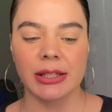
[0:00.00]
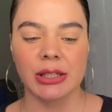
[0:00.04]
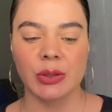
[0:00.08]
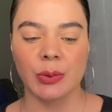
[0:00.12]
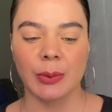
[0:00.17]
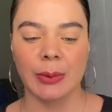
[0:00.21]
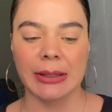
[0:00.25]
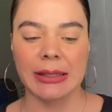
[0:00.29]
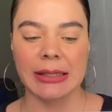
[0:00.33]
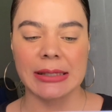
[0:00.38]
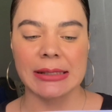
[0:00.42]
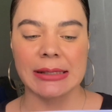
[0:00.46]

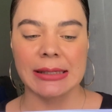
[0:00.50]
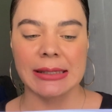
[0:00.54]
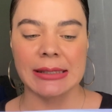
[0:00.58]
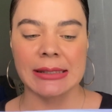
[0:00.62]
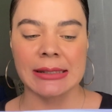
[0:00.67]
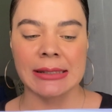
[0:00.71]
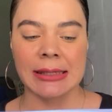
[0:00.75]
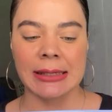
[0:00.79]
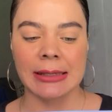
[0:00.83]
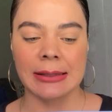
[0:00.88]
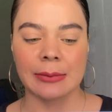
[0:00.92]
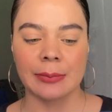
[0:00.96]

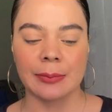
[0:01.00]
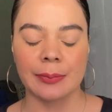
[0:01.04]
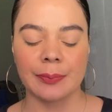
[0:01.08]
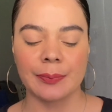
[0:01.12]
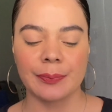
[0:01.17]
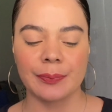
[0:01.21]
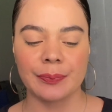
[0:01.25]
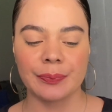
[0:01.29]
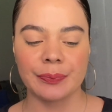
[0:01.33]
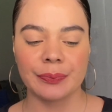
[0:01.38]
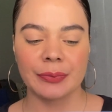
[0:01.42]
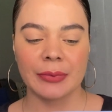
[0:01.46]
2016.
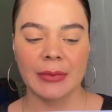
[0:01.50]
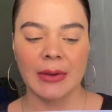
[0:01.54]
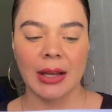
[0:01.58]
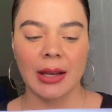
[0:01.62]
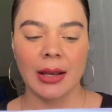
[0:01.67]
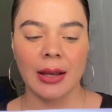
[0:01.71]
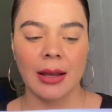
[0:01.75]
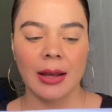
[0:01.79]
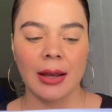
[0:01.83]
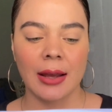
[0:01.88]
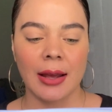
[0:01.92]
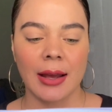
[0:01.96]

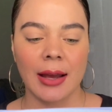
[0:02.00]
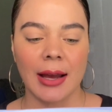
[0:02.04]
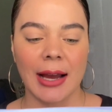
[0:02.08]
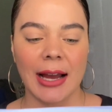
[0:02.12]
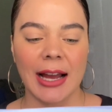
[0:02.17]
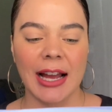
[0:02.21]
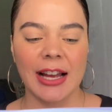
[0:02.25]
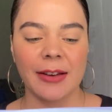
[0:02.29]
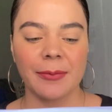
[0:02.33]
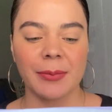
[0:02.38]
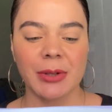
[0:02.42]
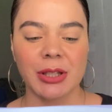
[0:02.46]
I
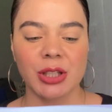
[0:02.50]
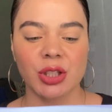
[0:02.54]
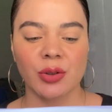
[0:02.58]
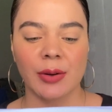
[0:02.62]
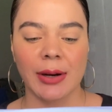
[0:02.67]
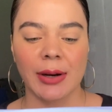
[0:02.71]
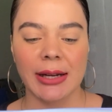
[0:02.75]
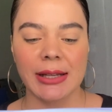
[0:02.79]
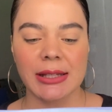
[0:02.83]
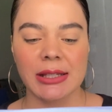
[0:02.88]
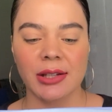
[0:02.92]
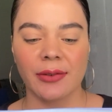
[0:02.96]
have been
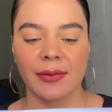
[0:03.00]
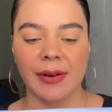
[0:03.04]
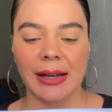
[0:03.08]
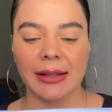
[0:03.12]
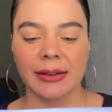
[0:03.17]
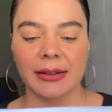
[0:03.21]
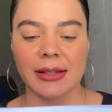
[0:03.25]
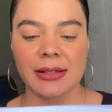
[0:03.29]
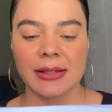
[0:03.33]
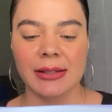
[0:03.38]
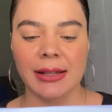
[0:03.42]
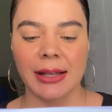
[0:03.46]
trying to write
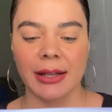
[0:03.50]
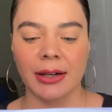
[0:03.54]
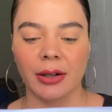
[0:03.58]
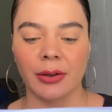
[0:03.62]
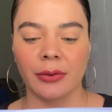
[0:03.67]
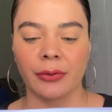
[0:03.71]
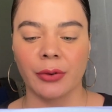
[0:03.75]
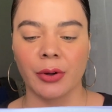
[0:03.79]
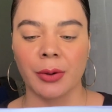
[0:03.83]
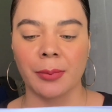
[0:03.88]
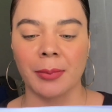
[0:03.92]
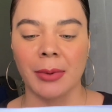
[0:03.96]
this letter
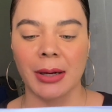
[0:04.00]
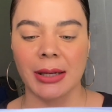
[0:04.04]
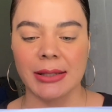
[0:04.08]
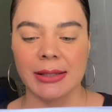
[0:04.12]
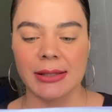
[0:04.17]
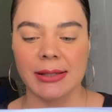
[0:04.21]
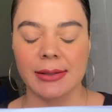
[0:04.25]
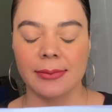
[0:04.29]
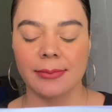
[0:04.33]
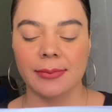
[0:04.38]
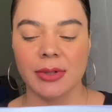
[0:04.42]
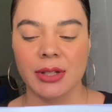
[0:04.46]
for
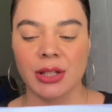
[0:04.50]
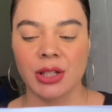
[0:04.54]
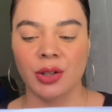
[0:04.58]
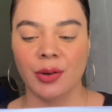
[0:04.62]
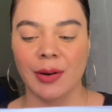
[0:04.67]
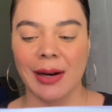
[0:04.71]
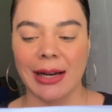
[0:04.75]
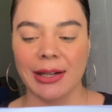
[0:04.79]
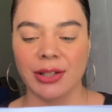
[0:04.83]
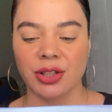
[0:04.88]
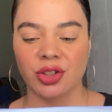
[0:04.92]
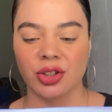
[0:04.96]
months,
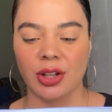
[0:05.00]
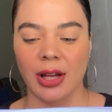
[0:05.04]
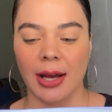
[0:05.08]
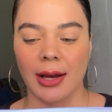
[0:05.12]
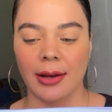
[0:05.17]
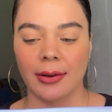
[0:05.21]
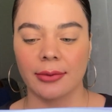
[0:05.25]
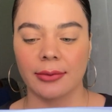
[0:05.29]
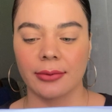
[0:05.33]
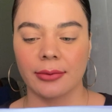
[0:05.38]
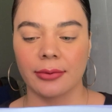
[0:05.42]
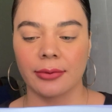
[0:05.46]
scratch
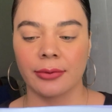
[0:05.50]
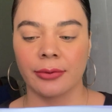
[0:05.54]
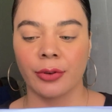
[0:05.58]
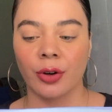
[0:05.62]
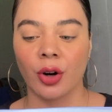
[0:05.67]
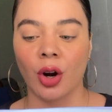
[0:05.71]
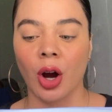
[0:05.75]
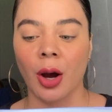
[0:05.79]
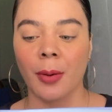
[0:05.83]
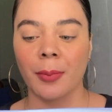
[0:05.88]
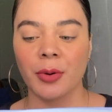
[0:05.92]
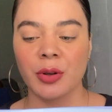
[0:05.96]
that, for
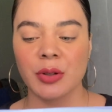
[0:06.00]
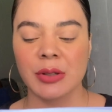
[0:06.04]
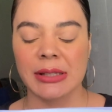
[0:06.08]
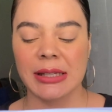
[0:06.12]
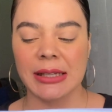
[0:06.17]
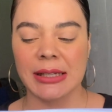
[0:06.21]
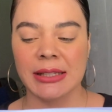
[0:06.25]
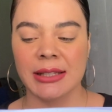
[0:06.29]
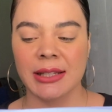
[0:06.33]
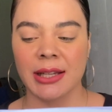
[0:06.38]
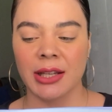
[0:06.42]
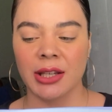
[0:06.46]
almost
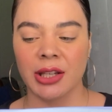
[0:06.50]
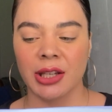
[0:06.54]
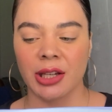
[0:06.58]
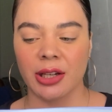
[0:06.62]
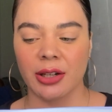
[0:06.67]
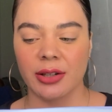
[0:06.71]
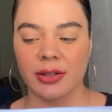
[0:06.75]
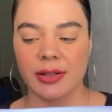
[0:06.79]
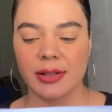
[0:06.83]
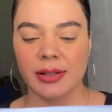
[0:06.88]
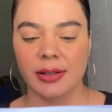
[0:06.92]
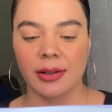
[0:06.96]
16
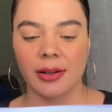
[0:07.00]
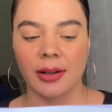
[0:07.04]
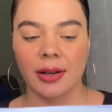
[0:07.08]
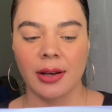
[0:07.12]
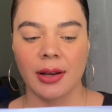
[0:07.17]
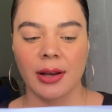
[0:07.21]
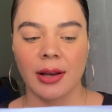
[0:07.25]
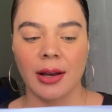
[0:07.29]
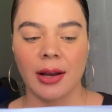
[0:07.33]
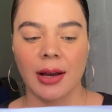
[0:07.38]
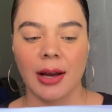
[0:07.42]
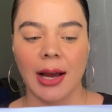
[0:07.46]
years.
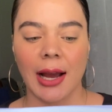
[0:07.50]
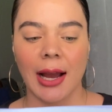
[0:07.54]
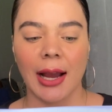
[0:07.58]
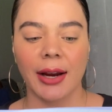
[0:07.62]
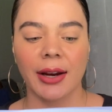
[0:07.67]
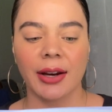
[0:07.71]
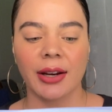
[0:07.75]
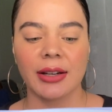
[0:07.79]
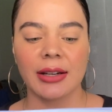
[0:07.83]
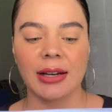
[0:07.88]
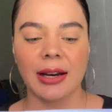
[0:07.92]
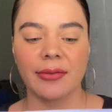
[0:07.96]
I
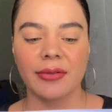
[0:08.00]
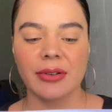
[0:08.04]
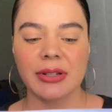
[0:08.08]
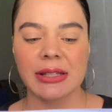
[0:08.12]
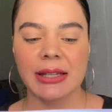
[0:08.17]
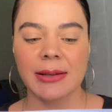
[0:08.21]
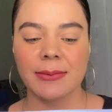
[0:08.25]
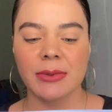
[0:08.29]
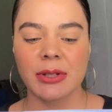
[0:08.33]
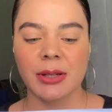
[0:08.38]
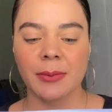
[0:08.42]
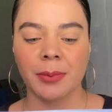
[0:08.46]
could never
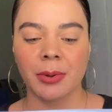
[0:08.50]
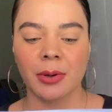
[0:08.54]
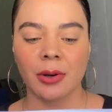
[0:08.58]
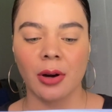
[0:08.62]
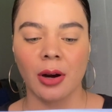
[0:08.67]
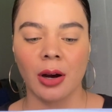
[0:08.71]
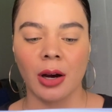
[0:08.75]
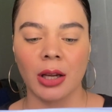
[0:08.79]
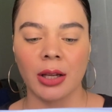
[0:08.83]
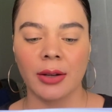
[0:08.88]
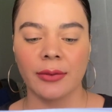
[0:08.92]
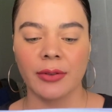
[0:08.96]
seem to put
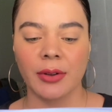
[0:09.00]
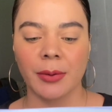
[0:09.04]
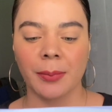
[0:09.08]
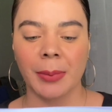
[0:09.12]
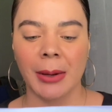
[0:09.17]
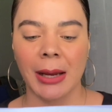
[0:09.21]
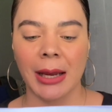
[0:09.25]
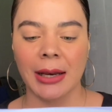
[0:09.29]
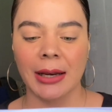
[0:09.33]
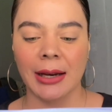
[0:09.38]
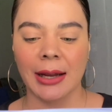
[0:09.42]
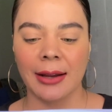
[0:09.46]
all of the
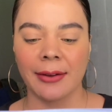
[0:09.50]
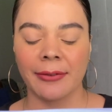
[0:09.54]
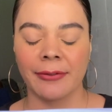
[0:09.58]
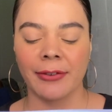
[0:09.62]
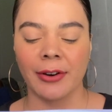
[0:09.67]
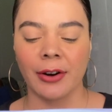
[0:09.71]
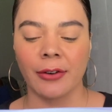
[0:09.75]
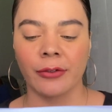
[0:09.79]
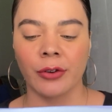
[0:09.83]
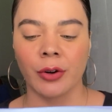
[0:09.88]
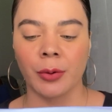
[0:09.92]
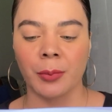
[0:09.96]
pain I
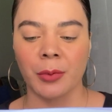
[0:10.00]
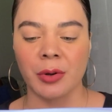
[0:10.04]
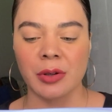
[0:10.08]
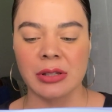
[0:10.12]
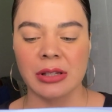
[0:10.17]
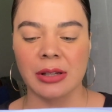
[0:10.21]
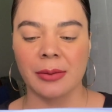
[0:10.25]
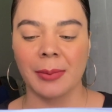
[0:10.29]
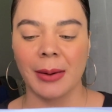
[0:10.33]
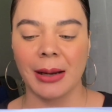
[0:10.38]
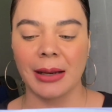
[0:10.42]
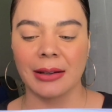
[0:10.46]
felt for most
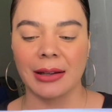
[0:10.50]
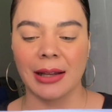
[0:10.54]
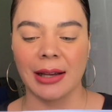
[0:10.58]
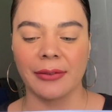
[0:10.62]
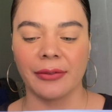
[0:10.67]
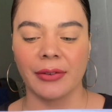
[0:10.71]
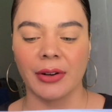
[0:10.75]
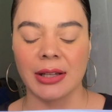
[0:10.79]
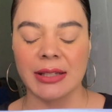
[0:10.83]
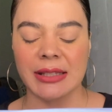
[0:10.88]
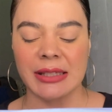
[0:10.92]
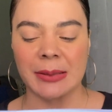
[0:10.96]
of my life
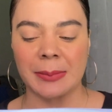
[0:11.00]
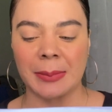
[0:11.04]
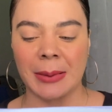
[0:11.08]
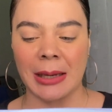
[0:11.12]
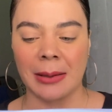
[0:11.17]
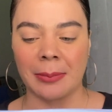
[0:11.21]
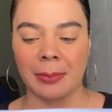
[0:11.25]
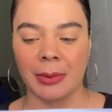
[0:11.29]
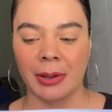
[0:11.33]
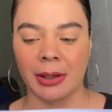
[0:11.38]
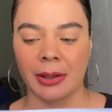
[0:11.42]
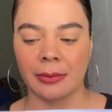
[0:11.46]
onto
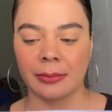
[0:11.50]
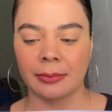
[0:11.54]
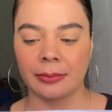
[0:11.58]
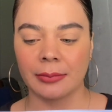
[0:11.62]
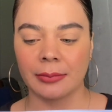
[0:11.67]
paper.